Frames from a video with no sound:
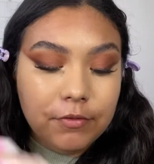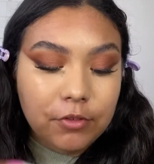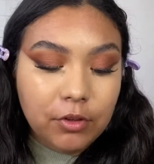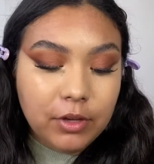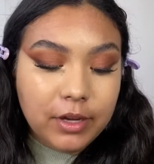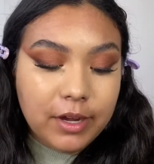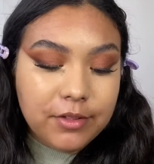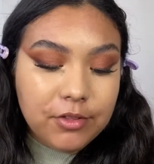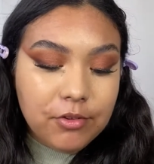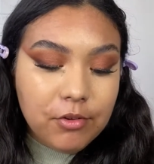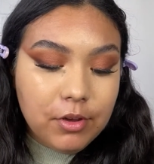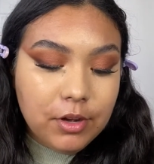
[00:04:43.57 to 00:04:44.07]
You
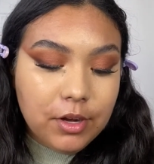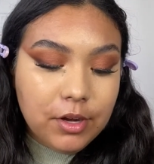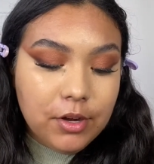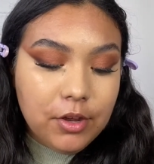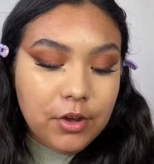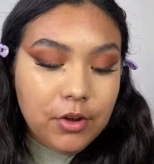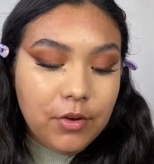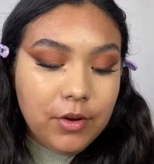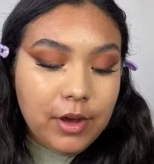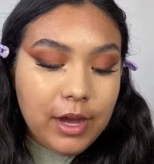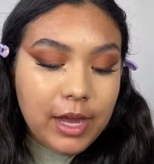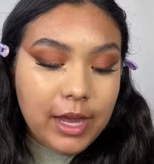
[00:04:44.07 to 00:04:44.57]
guys already
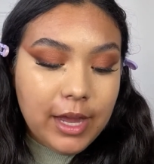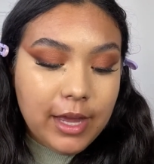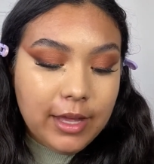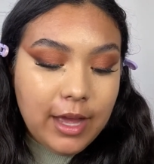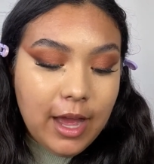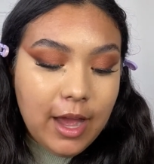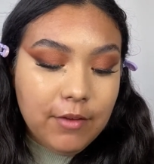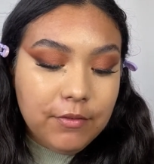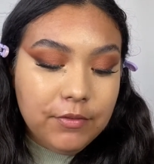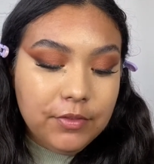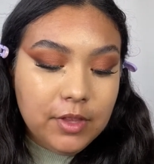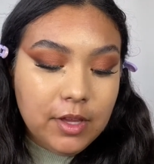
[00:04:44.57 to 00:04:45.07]
know I
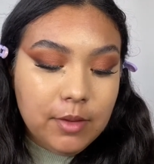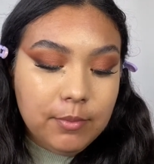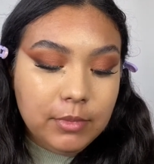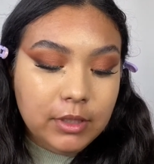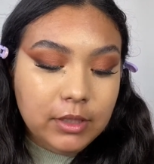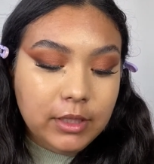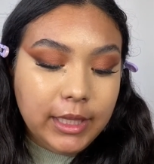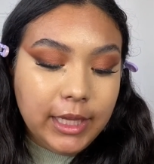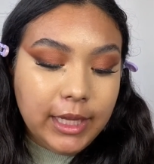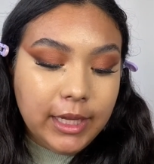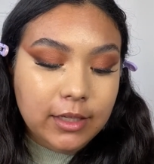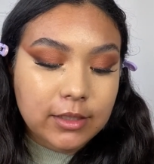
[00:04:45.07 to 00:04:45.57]
have them
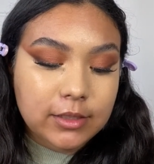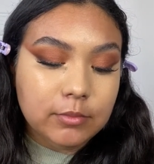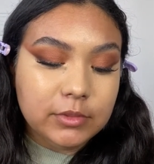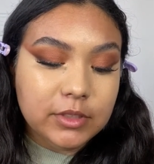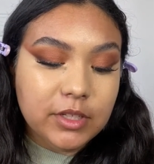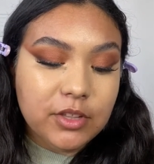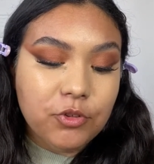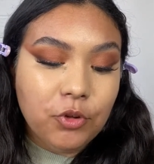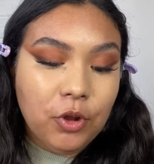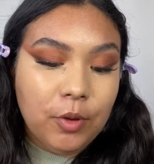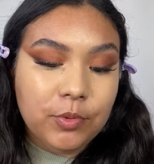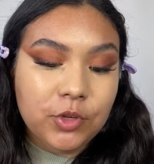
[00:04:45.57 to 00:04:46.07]
linked in the
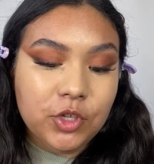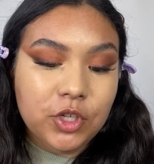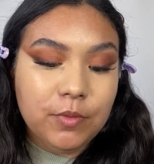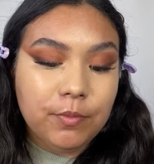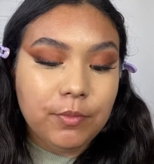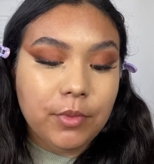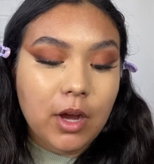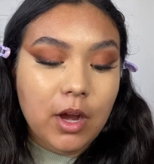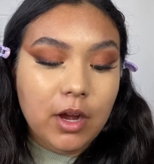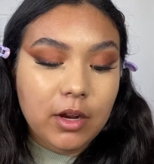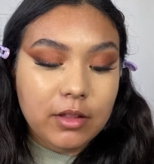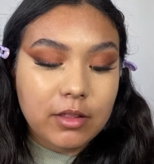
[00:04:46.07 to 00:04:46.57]
description
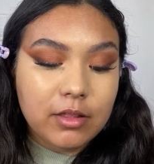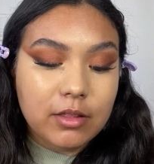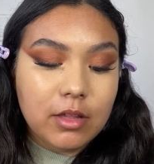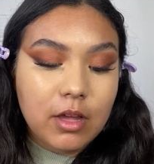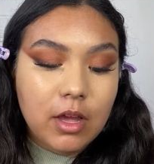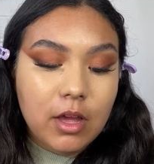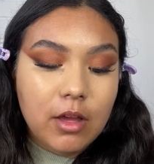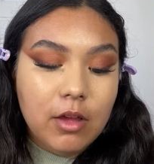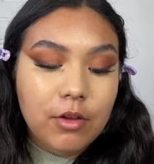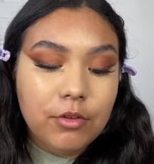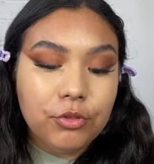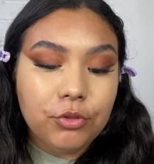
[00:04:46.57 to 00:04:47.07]
box
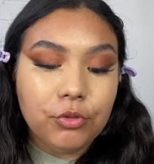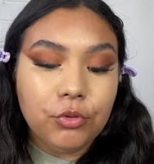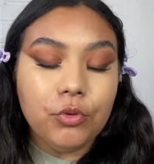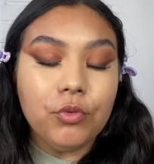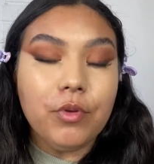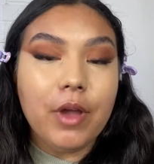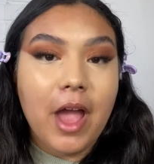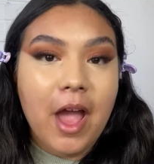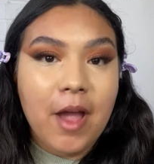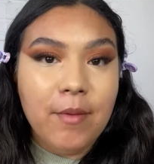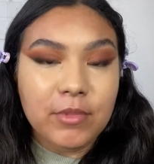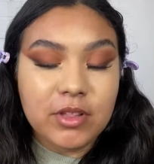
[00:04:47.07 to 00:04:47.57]
through
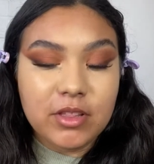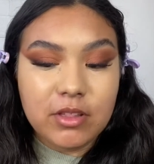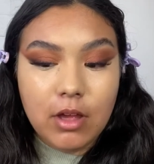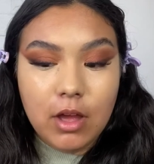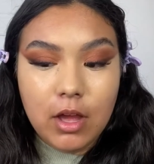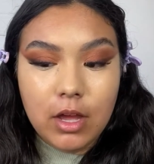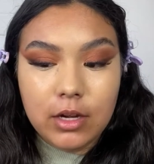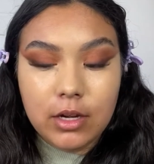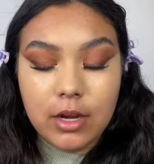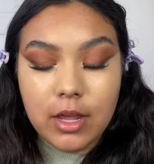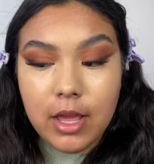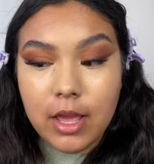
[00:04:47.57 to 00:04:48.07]

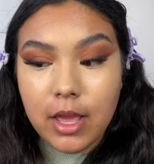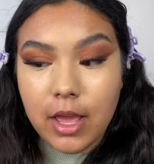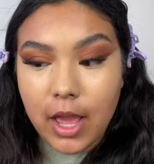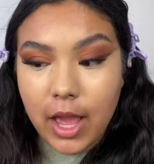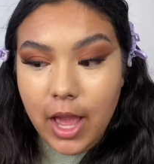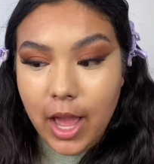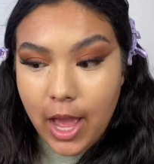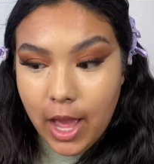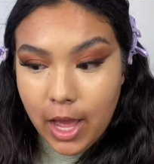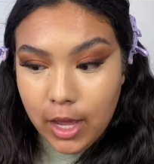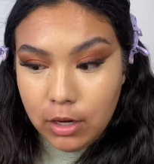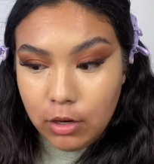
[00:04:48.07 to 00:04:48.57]
Amazon,
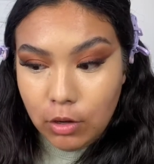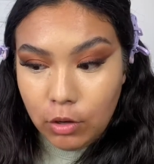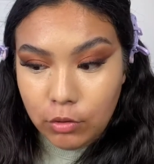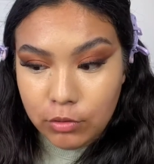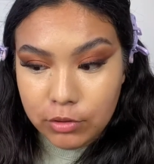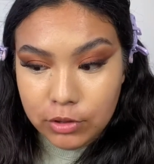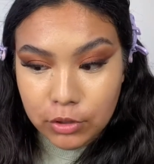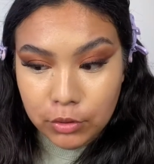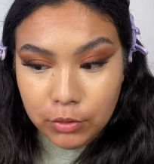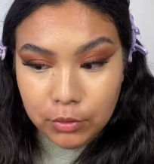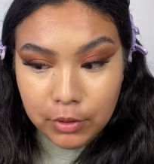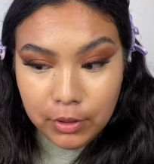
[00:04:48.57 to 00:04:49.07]
and
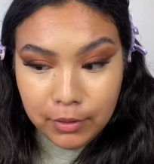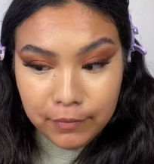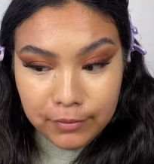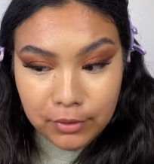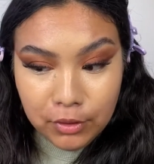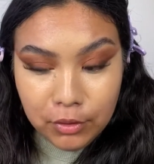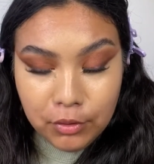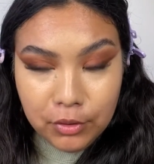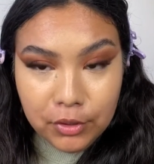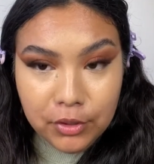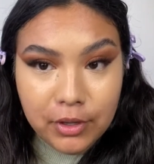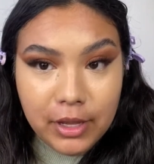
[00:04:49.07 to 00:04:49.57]
also if you
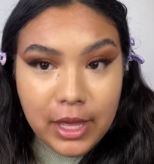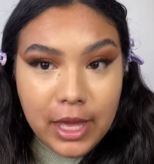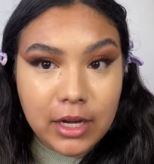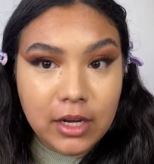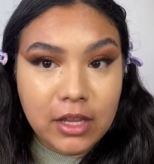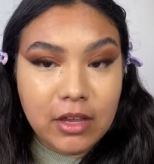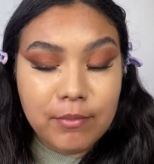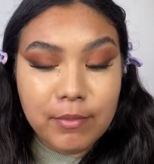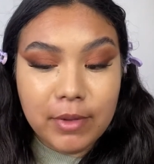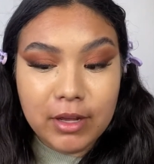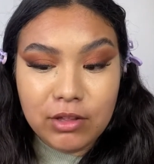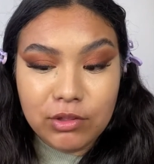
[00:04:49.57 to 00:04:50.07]
go to any
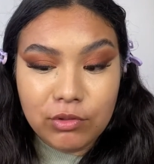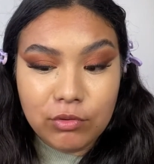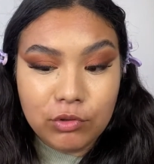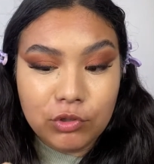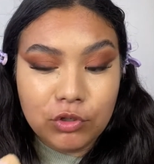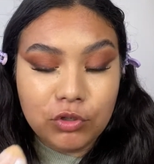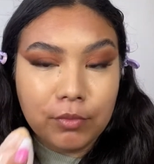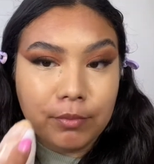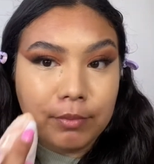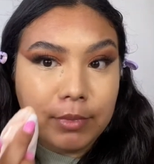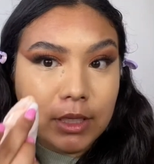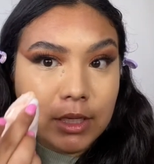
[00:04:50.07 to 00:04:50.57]
of my
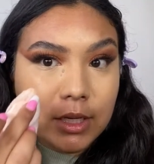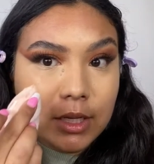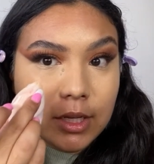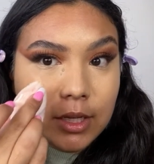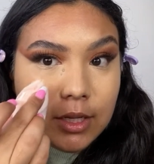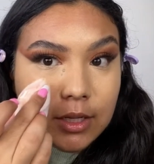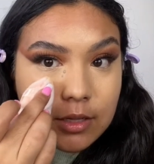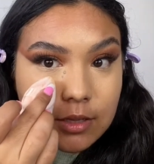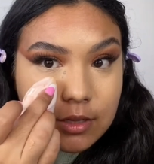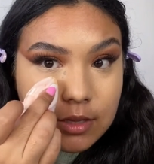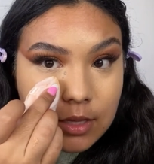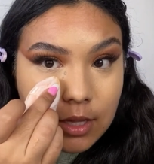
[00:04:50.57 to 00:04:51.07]
social
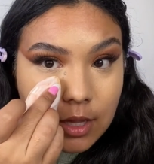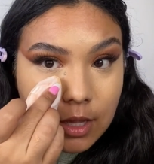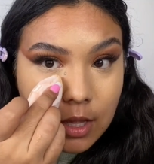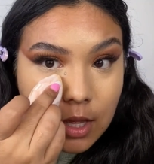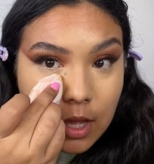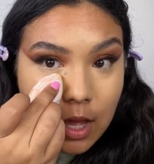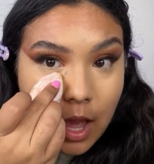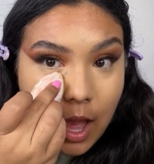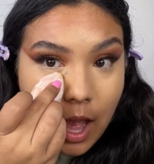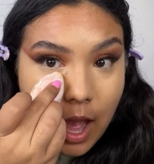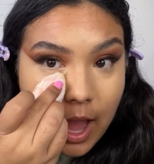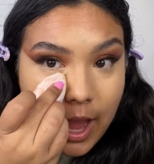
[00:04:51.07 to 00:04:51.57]
medias,
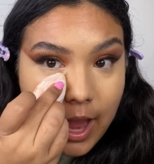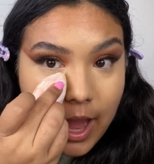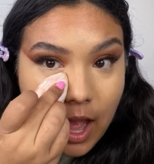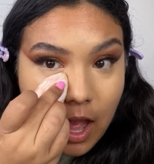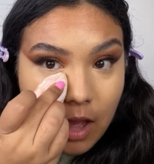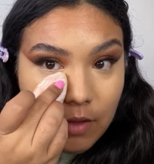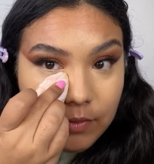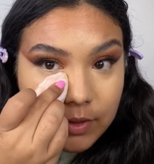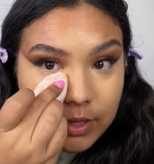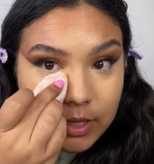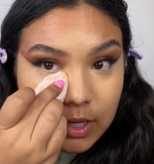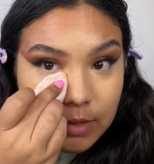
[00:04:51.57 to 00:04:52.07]
I
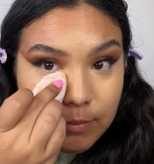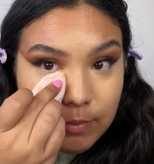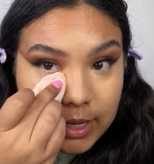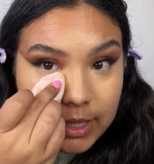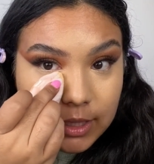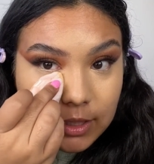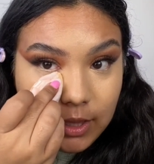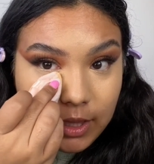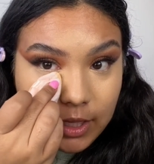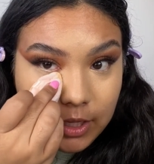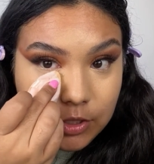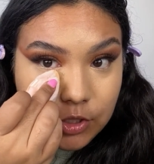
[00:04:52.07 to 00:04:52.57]
have it in my
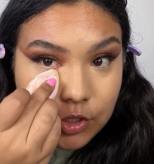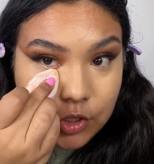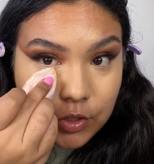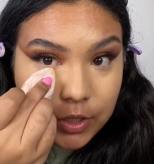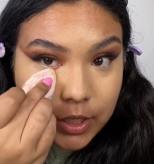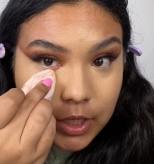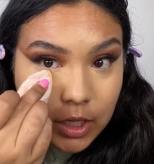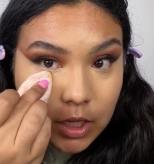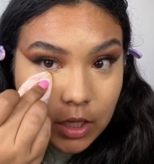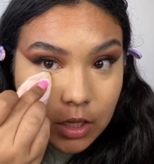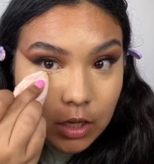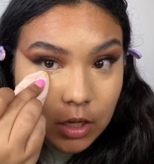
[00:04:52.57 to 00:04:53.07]
link
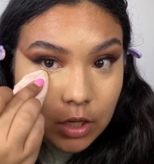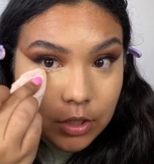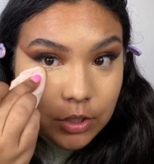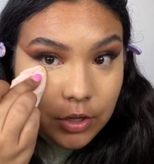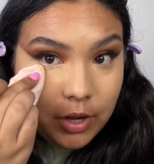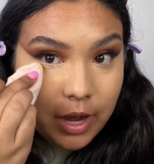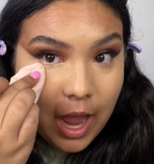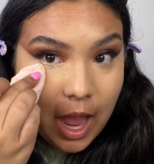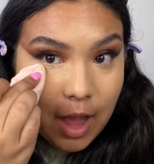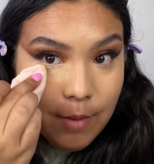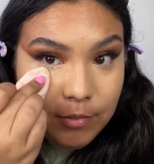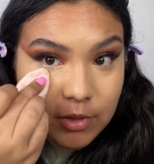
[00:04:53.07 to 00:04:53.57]
tree
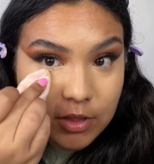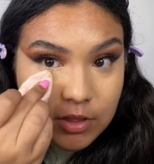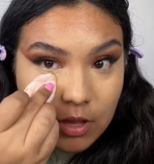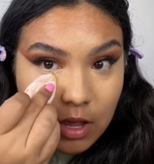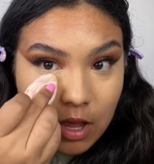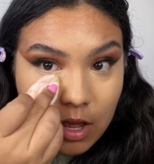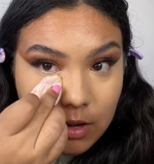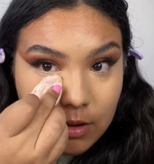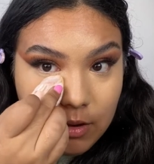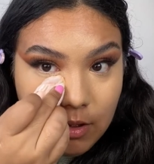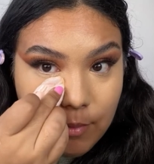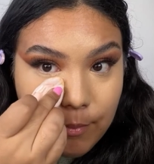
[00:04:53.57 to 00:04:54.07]
under
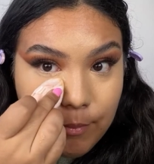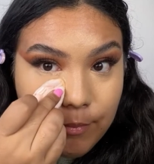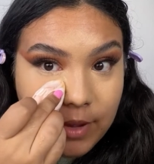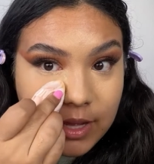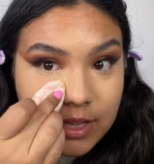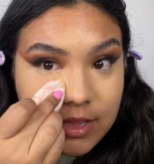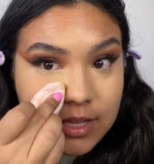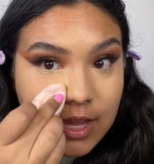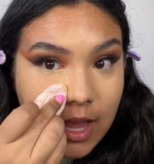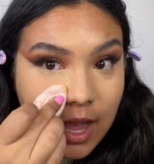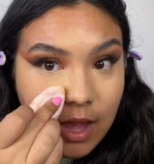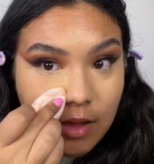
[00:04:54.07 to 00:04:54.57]
Amazon
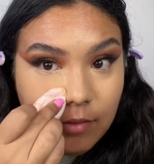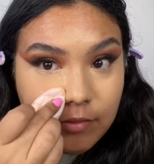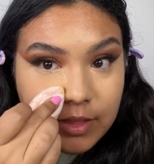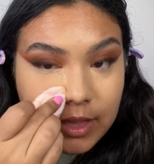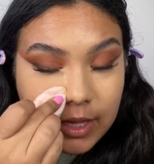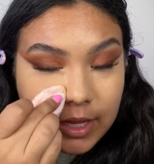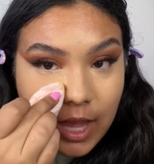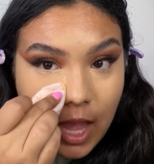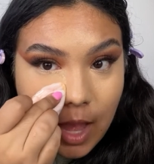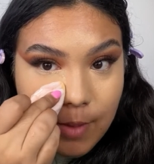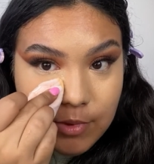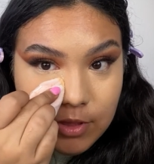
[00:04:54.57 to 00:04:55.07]
must-haves,
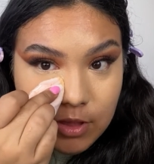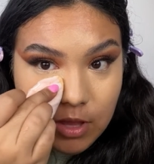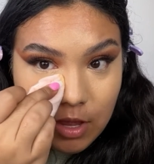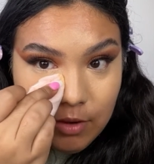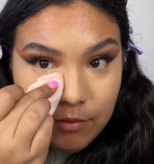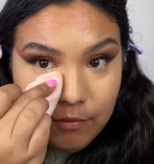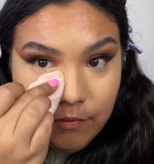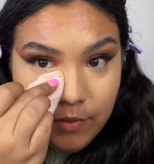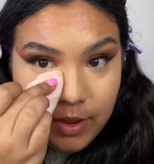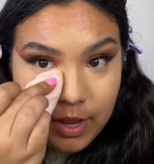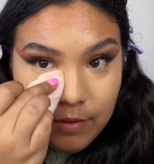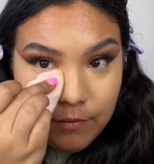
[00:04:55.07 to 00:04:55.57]
like Amazon
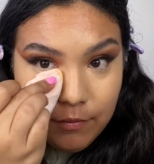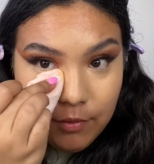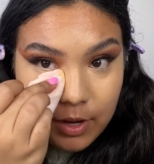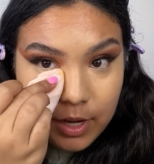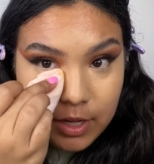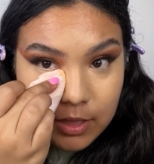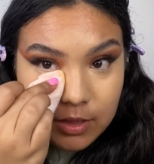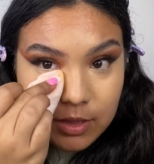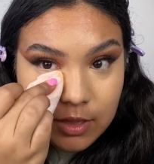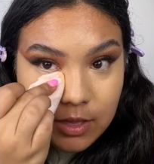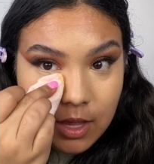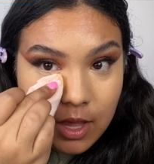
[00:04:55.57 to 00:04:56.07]

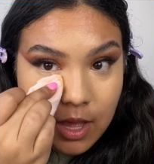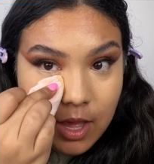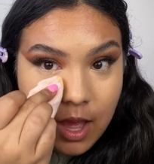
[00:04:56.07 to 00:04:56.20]
favorites.